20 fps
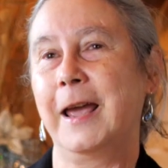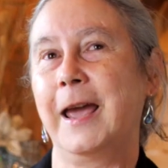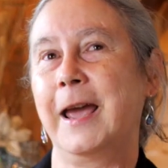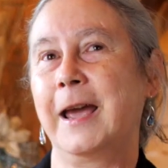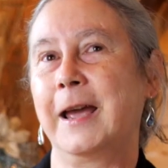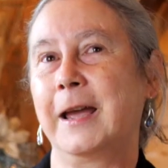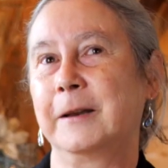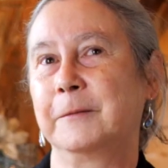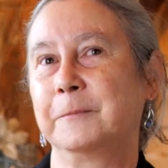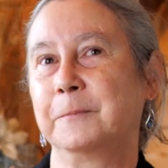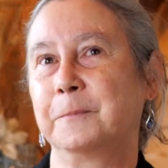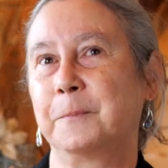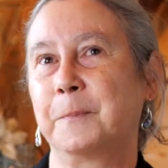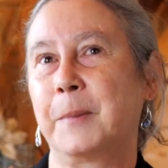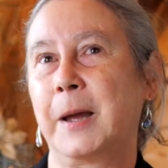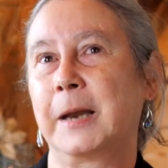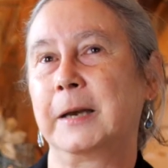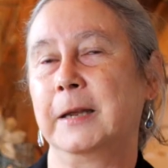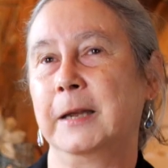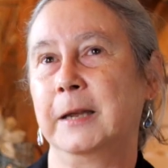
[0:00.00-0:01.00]

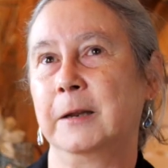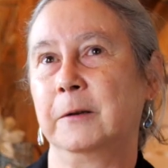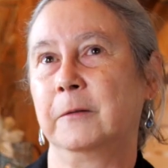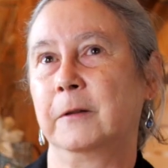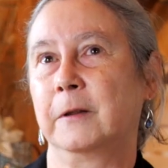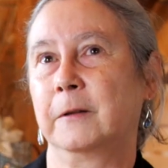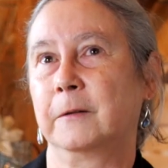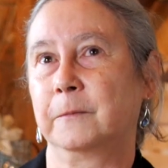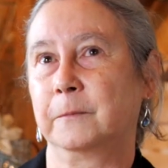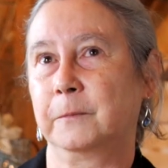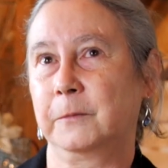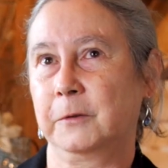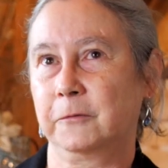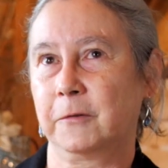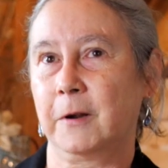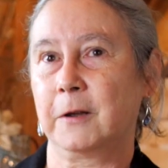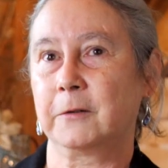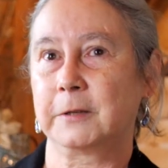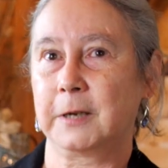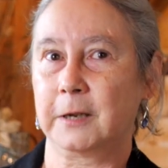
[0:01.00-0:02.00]
But in the
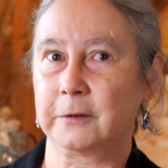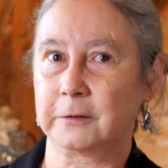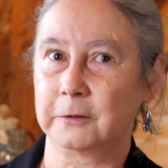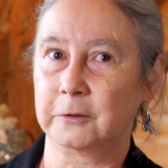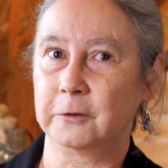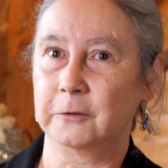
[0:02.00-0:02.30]
Trails, Tales and